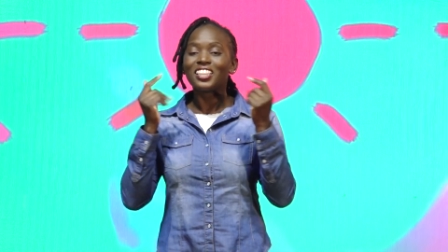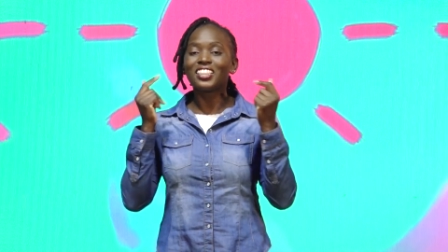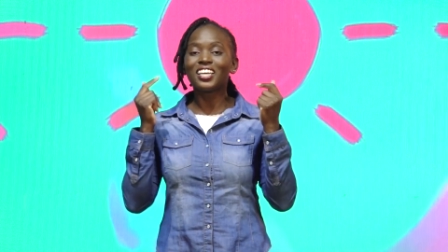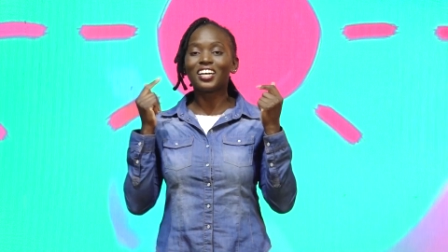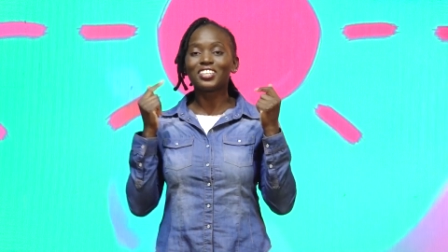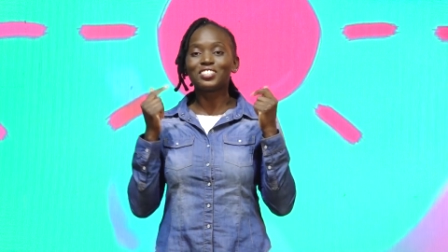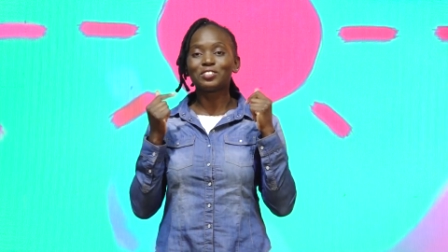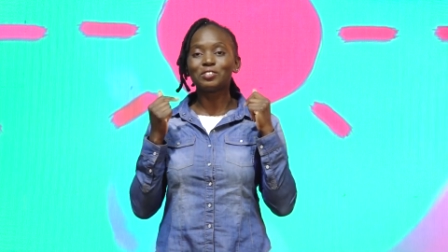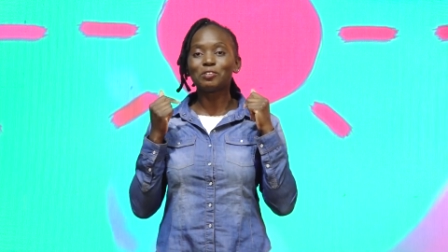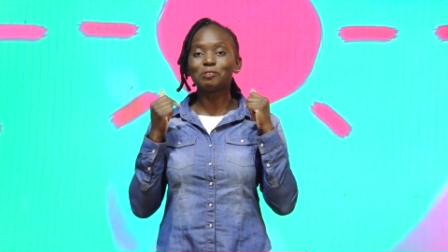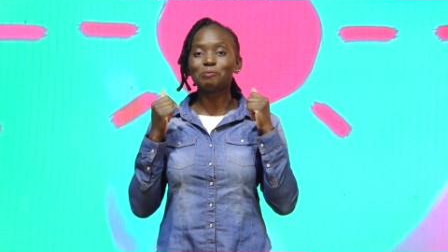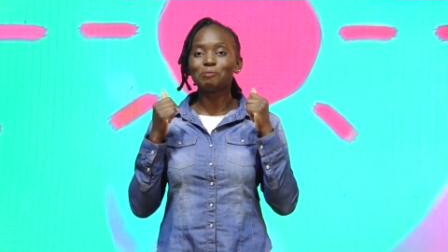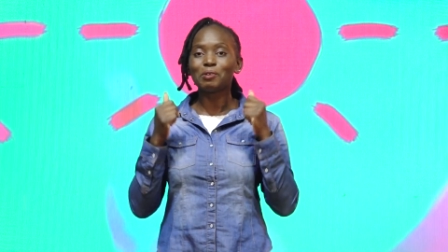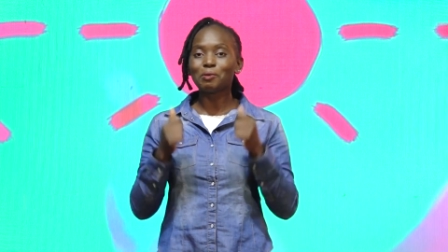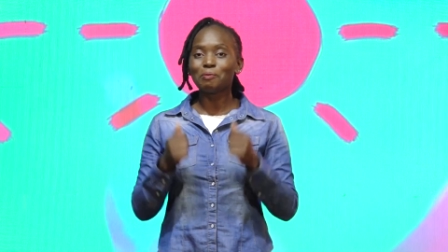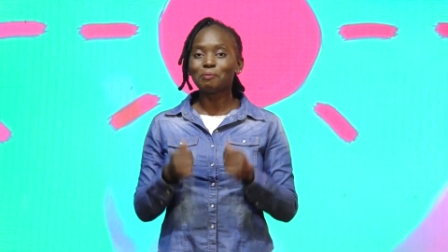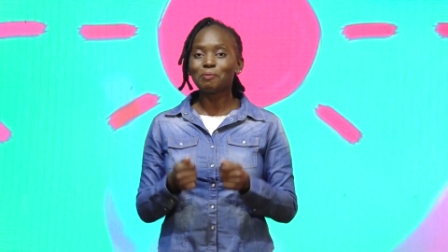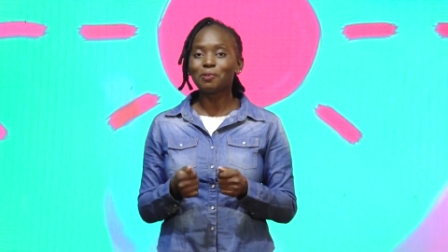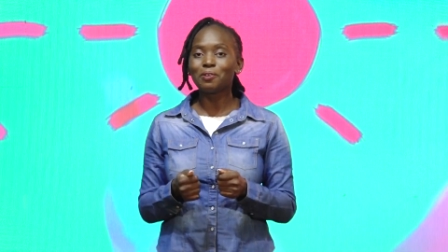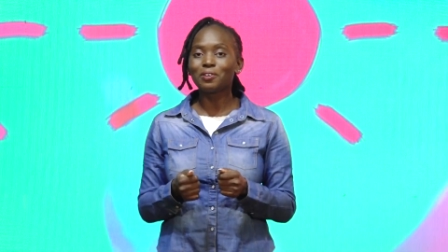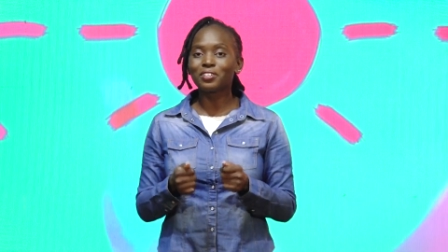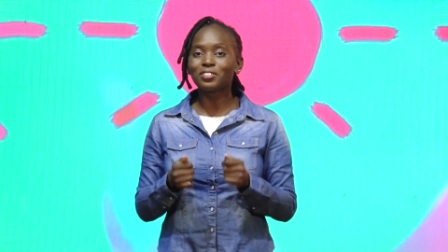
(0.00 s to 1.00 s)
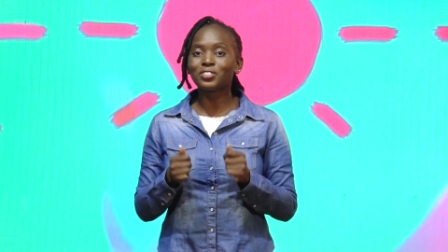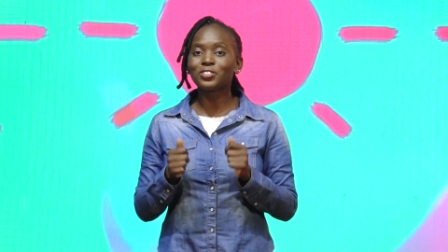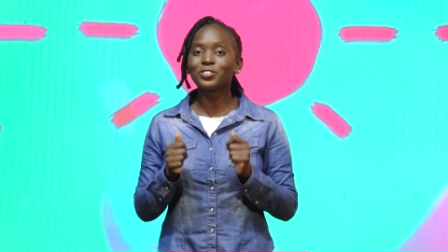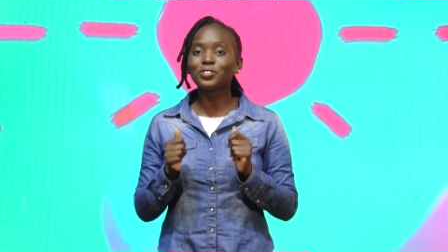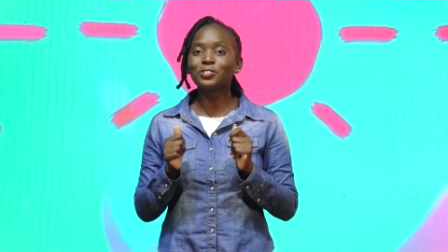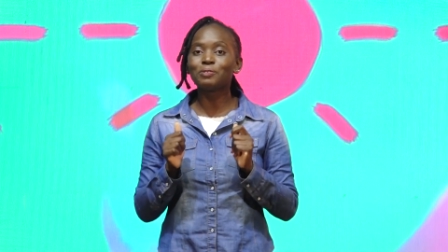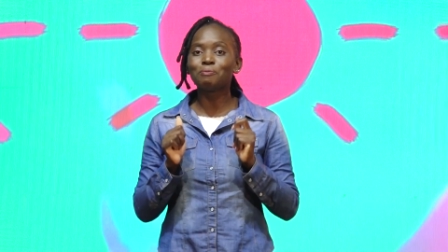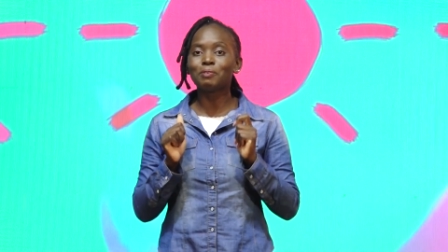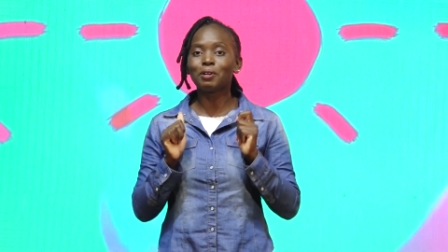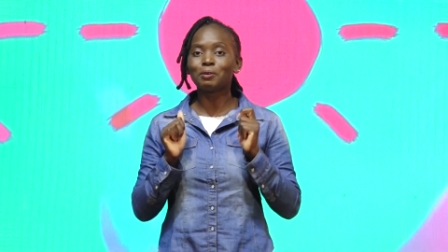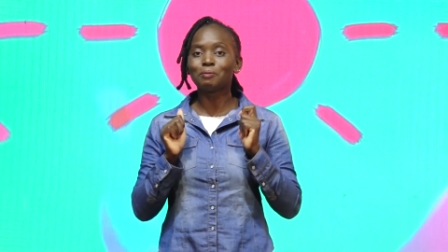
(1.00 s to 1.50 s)
that you, memor-
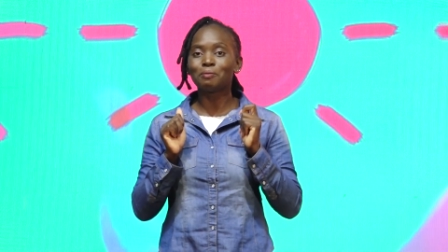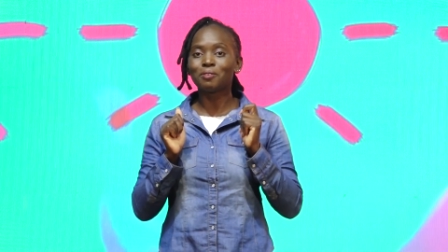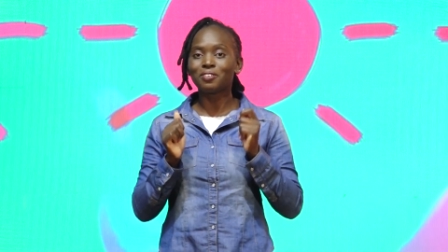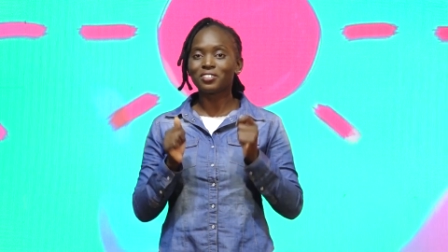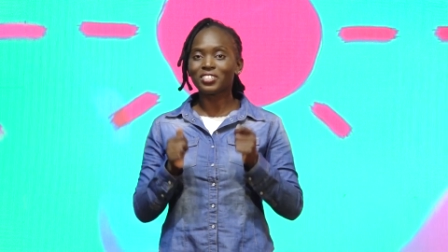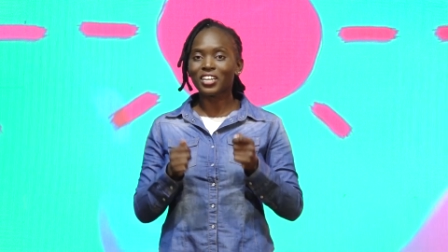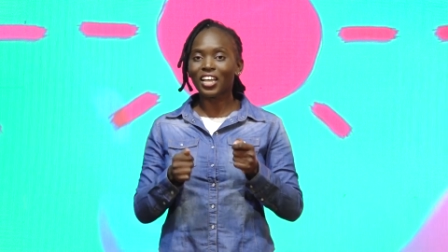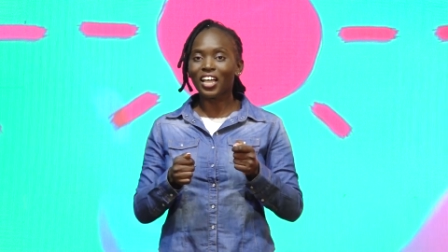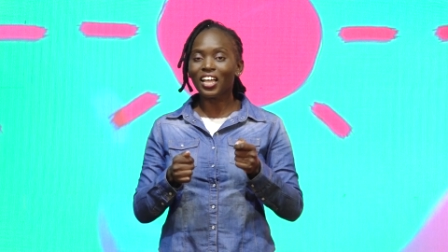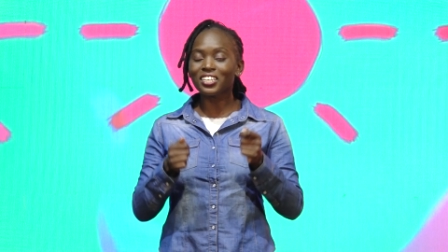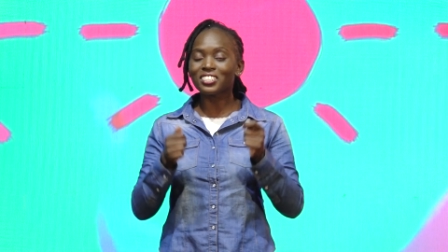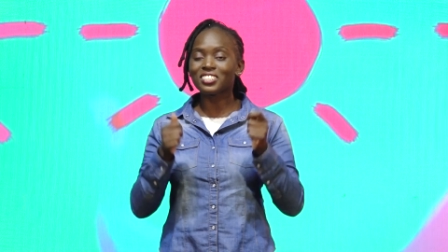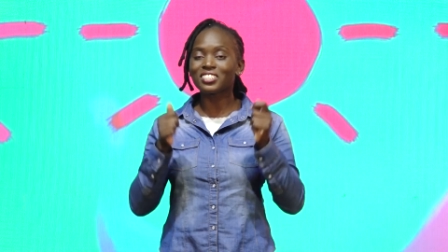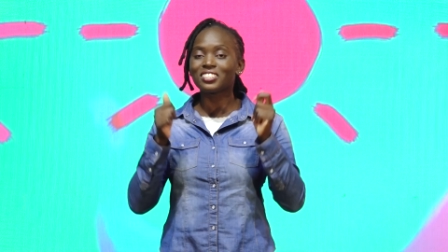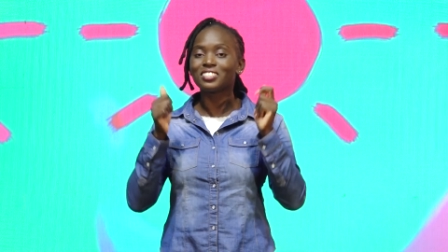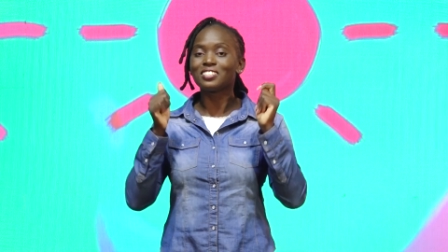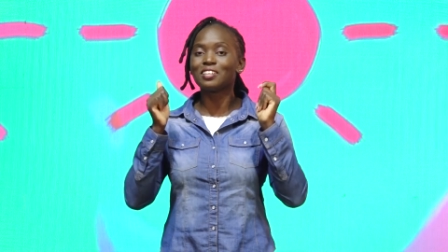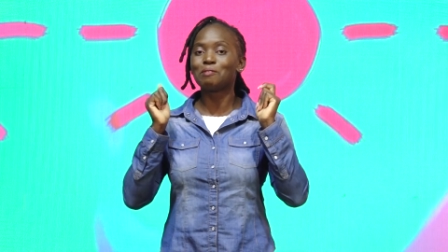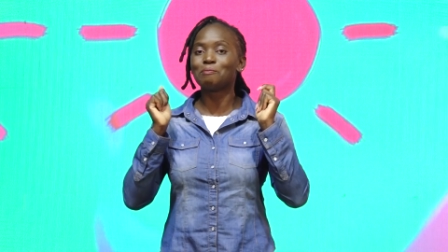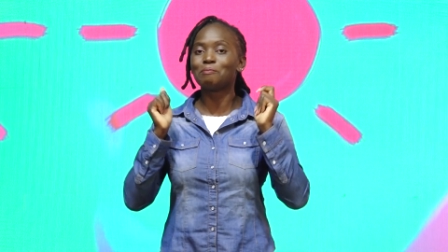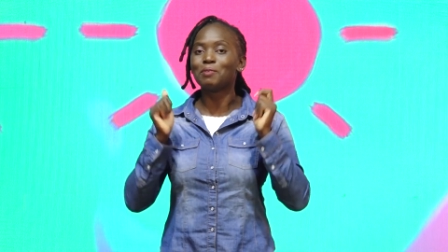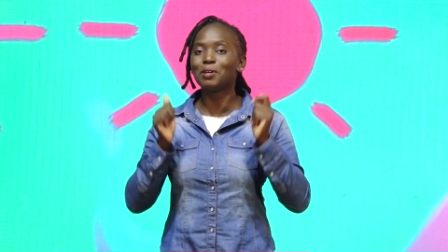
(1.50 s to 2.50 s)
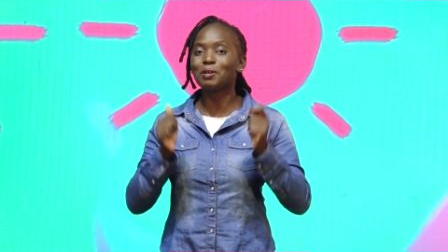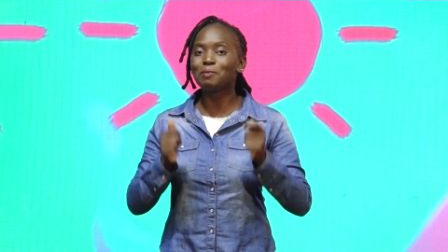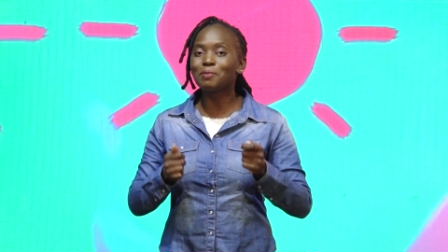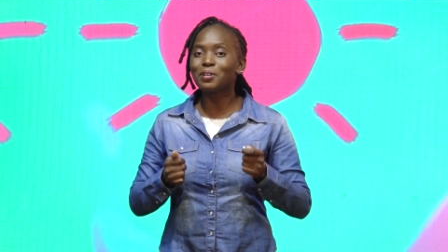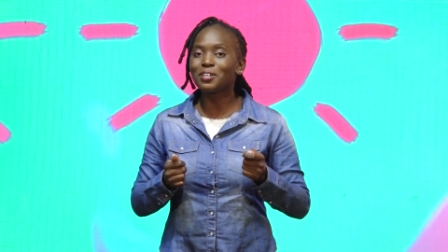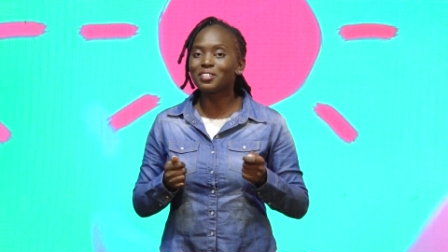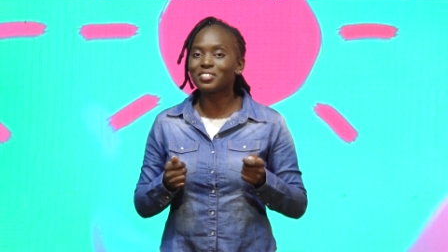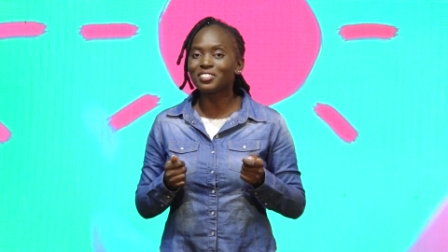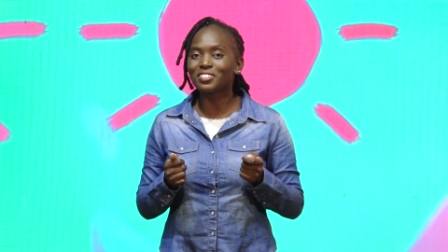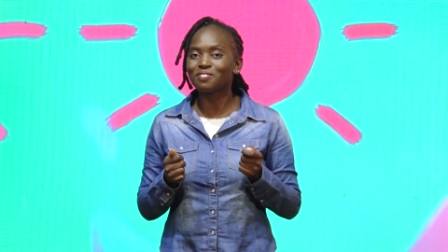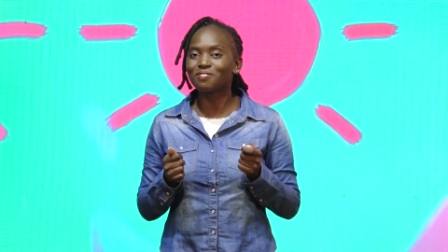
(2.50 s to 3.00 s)
you memorize the
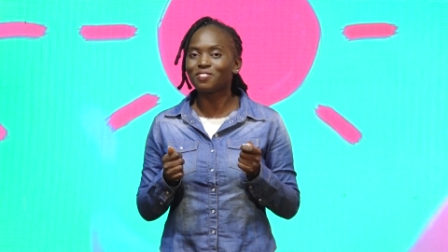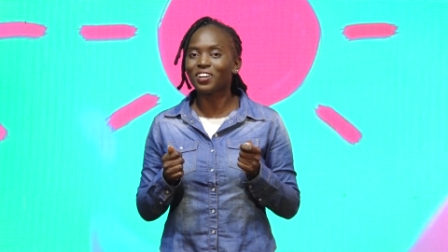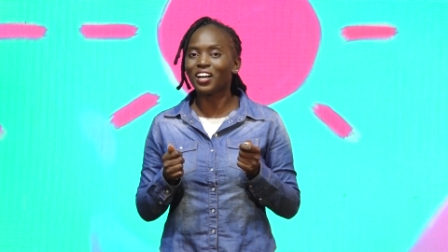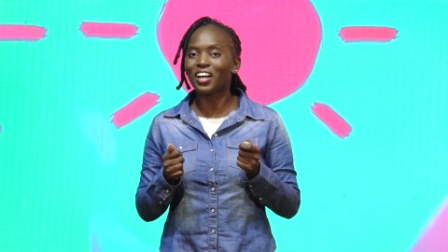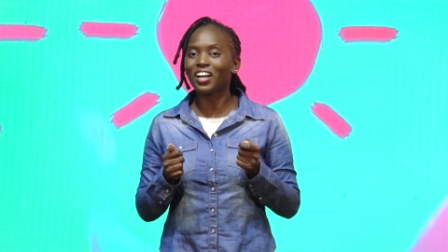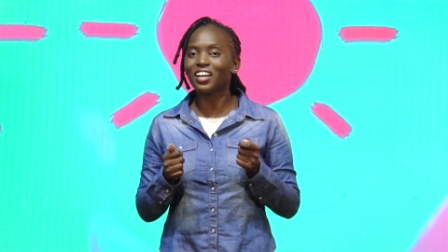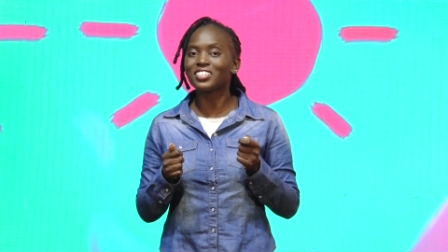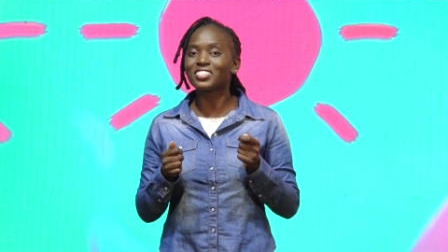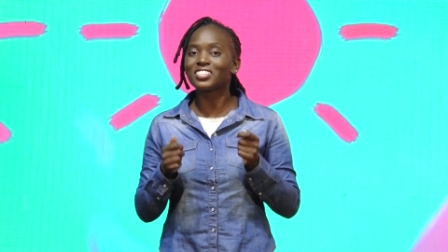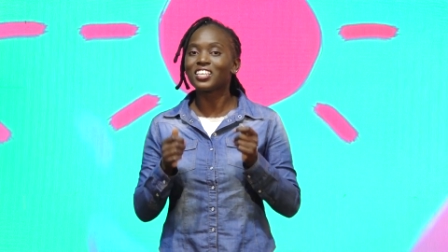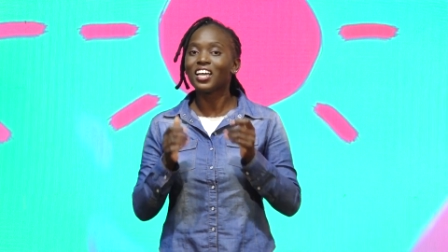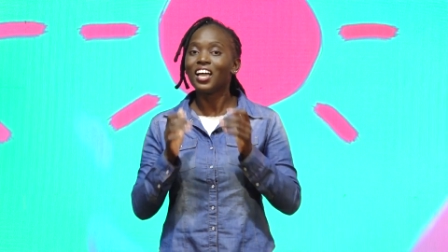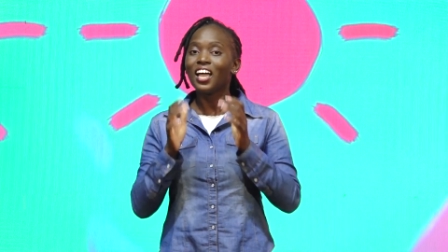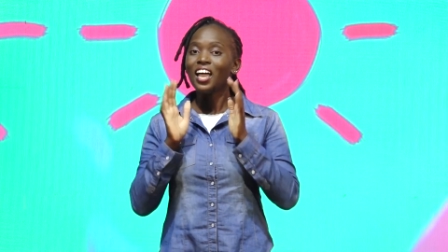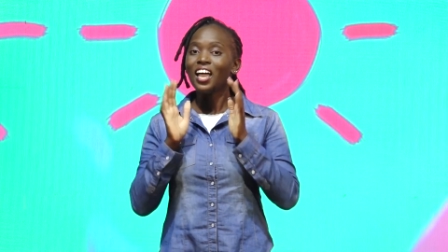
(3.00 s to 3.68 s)
memory verse